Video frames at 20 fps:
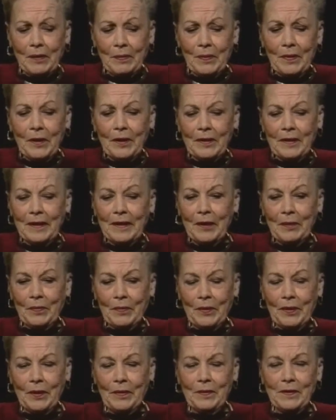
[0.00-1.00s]
martinet,
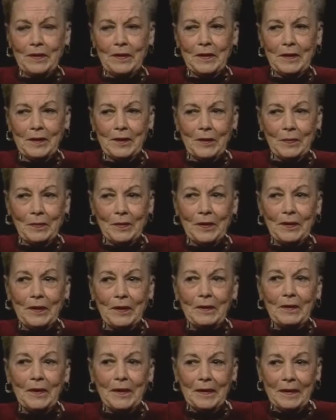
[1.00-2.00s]
but he was a
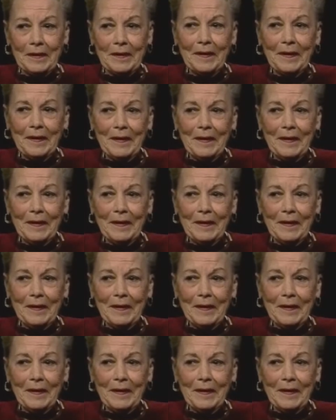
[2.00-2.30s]
disciplinarian.